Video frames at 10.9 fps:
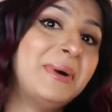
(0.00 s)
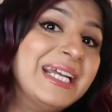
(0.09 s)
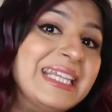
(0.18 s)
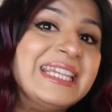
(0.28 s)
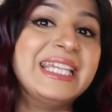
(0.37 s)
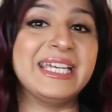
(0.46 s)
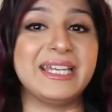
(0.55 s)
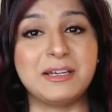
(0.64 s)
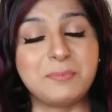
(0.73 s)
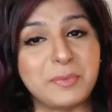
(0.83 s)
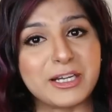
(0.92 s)
but they
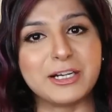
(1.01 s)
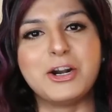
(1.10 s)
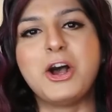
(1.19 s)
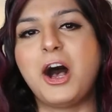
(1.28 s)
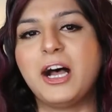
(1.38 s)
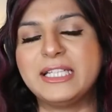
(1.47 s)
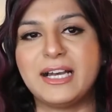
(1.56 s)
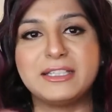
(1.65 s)
can appear on